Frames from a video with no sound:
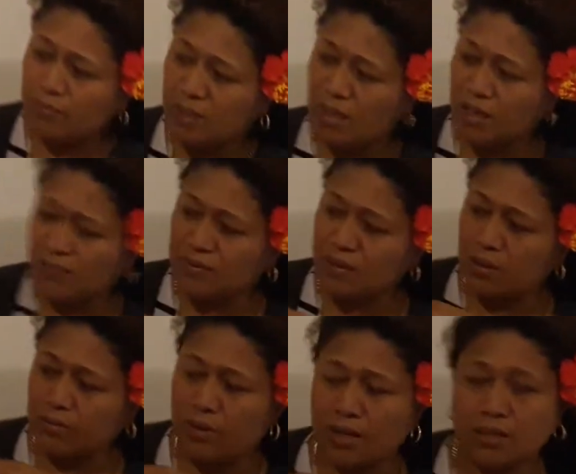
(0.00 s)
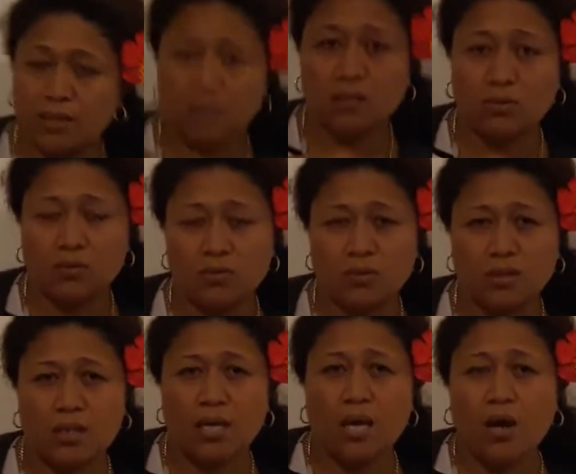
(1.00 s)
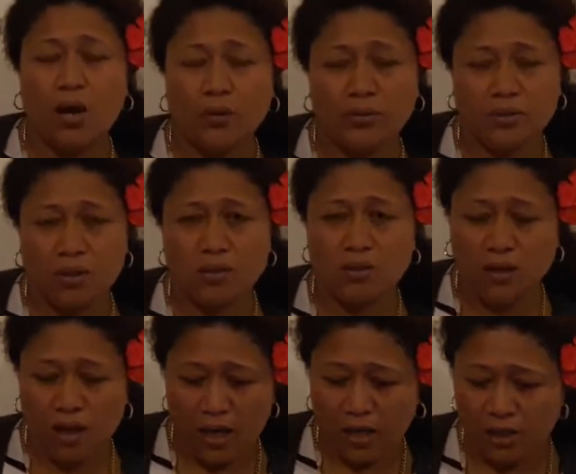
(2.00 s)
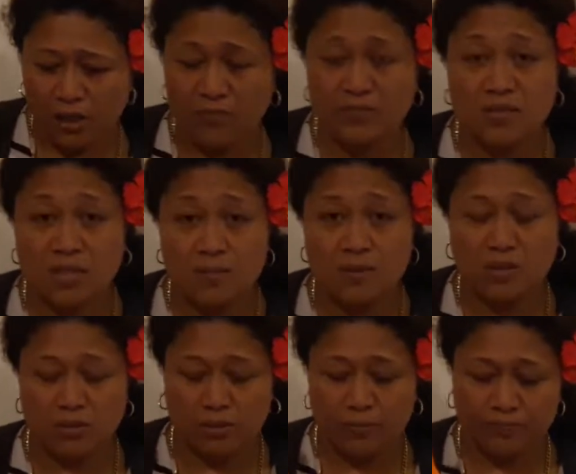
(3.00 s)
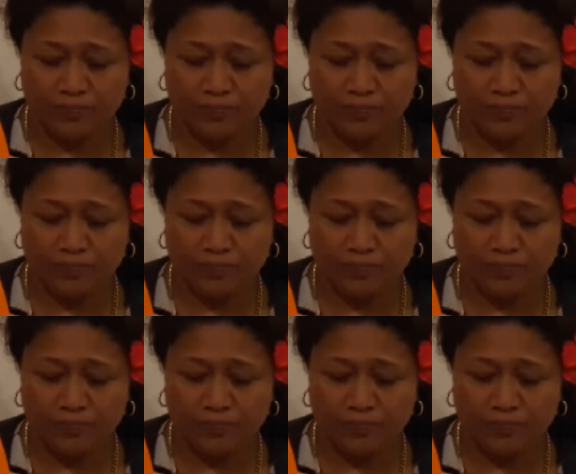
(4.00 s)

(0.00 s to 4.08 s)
from the left to the right is called horizontal line of symmetry.